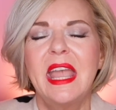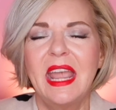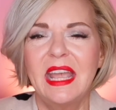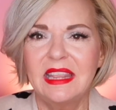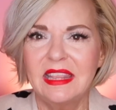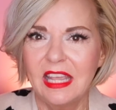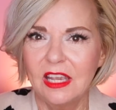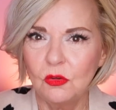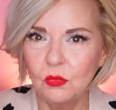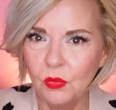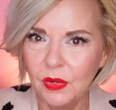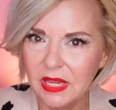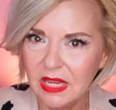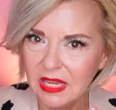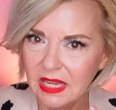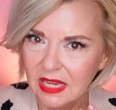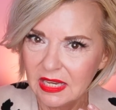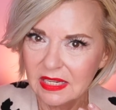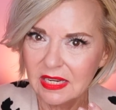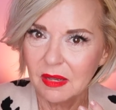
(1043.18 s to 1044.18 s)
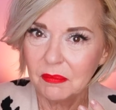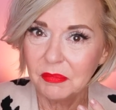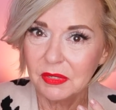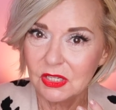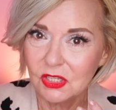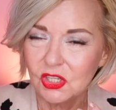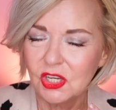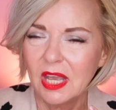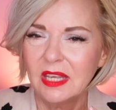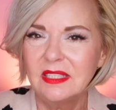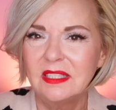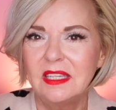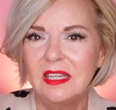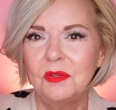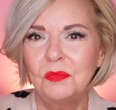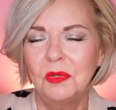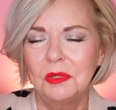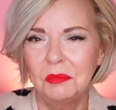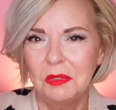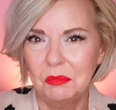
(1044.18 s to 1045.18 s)
and then we end up
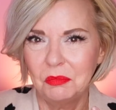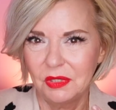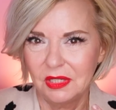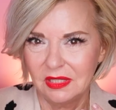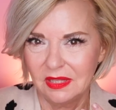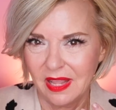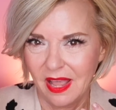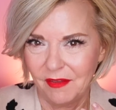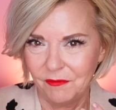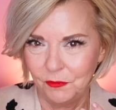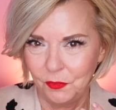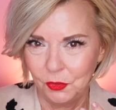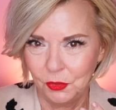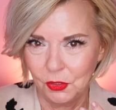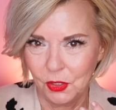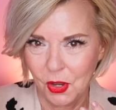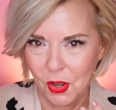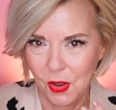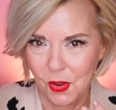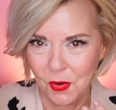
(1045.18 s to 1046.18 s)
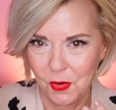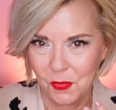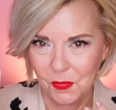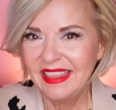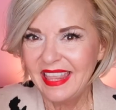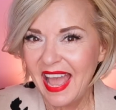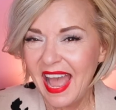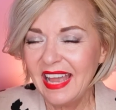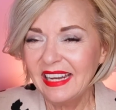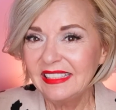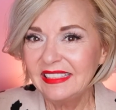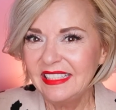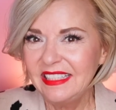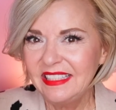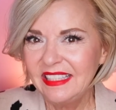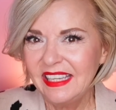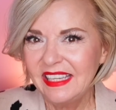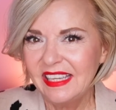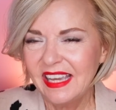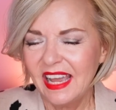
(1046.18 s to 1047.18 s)
ingesting when we bring that food home. That
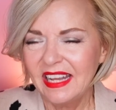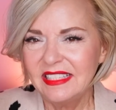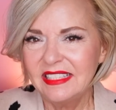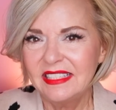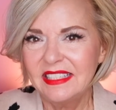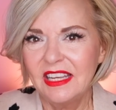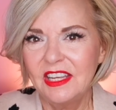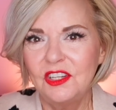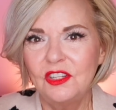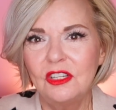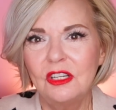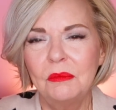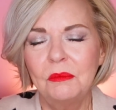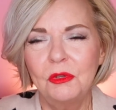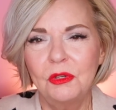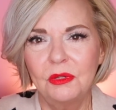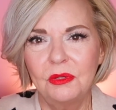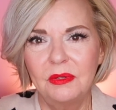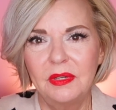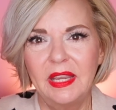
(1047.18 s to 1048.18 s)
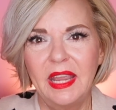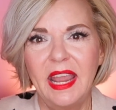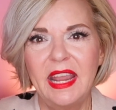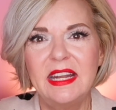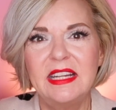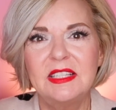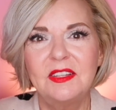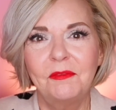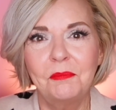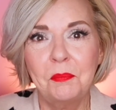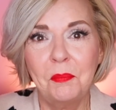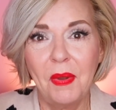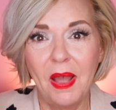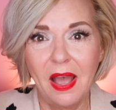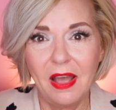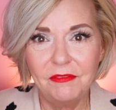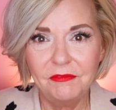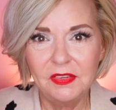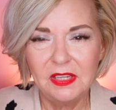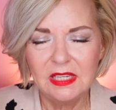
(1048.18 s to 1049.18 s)
leaky gut syndrome creates
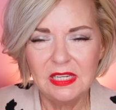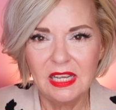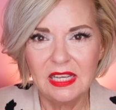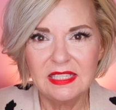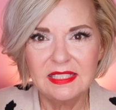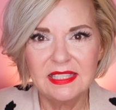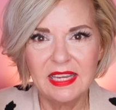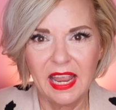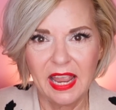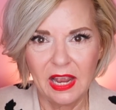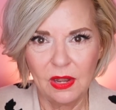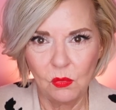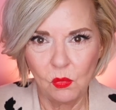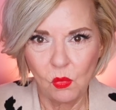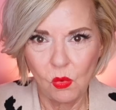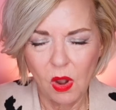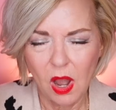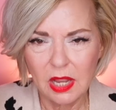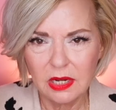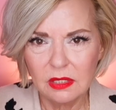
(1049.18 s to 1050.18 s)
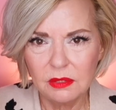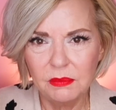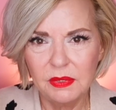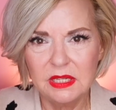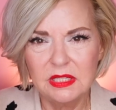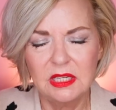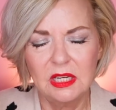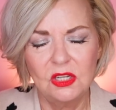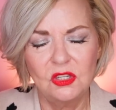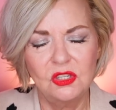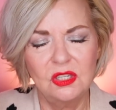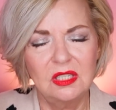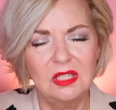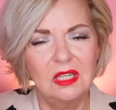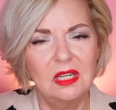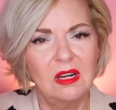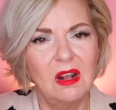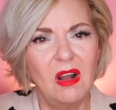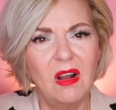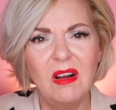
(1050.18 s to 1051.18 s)
puffiness and water retention
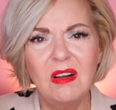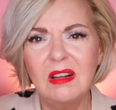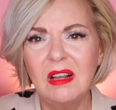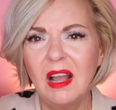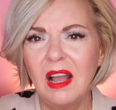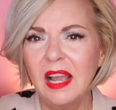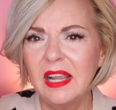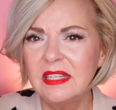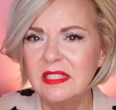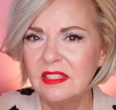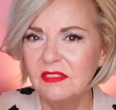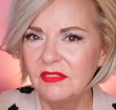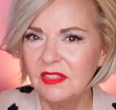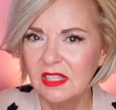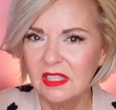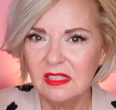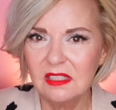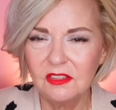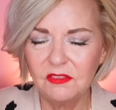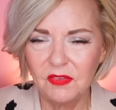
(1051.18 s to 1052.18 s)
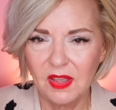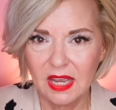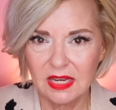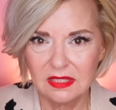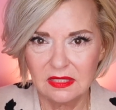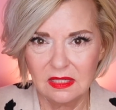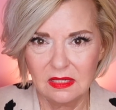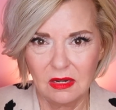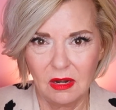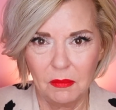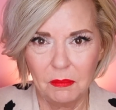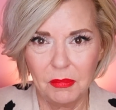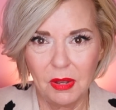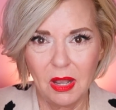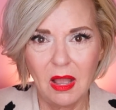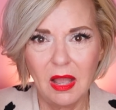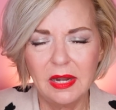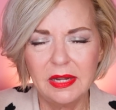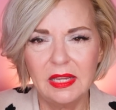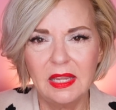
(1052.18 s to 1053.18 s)
and all kinds of ill effects in our
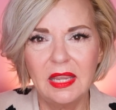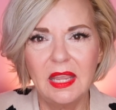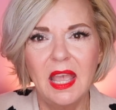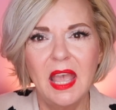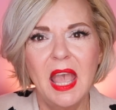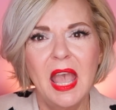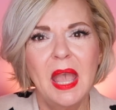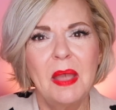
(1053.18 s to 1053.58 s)
body